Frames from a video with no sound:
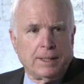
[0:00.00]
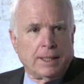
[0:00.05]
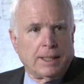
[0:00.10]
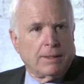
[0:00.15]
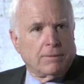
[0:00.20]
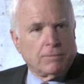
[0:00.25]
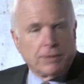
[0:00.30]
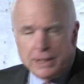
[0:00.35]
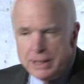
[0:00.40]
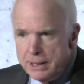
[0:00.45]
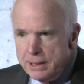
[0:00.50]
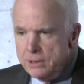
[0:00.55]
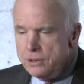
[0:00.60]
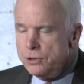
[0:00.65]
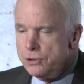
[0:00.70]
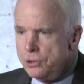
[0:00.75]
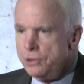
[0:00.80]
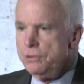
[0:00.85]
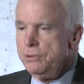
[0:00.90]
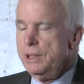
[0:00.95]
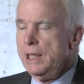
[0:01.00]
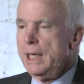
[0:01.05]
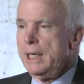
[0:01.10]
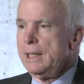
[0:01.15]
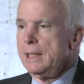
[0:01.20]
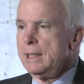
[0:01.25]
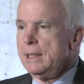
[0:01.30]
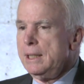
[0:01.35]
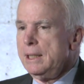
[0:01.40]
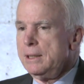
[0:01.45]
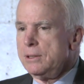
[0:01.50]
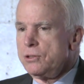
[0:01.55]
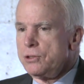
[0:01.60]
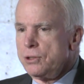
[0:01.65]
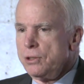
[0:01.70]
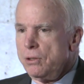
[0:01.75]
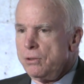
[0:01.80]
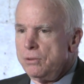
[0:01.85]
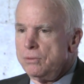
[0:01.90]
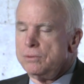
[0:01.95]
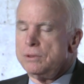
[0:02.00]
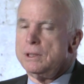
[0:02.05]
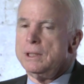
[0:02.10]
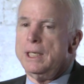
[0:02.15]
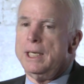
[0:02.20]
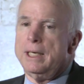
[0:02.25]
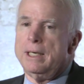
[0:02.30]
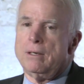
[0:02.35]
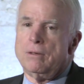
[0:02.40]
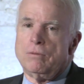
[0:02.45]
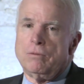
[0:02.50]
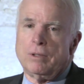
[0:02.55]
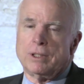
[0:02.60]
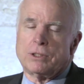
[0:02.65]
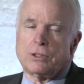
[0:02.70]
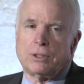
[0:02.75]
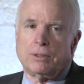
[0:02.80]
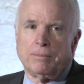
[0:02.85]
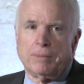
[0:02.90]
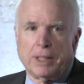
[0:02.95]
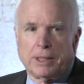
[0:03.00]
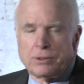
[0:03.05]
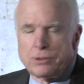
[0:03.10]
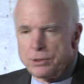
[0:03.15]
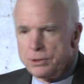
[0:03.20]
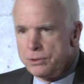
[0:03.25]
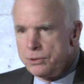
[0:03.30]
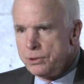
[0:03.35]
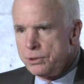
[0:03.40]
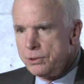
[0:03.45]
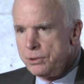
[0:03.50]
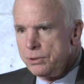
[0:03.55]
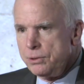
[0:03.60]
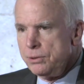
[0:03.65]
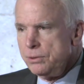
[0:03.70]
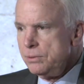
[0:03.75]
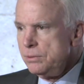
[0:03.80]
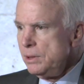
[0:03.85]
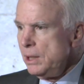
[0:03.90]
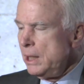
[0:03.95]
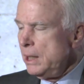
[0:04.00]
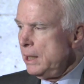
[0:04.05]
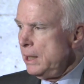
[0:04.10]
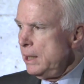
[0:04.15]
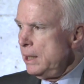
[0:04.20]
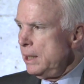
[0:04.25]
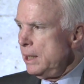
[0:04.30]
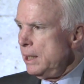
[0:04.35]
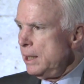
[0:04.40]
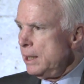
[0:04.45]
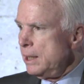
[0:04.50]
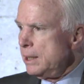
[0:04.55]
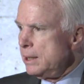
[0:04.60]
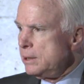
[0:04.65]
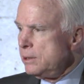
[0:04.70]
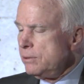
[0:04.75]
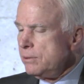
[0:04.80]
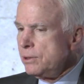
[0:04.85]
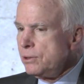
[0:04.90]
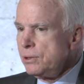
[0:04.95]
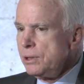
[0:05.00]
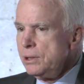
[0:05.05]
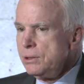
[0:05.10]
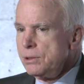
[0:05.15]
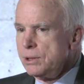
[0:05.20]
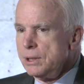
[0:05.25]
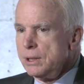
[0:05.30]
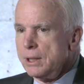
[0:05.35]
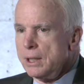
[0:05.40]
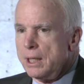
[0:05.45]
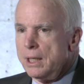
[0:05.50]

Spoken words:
And we didn't do that. And so now what's the message to Sisi?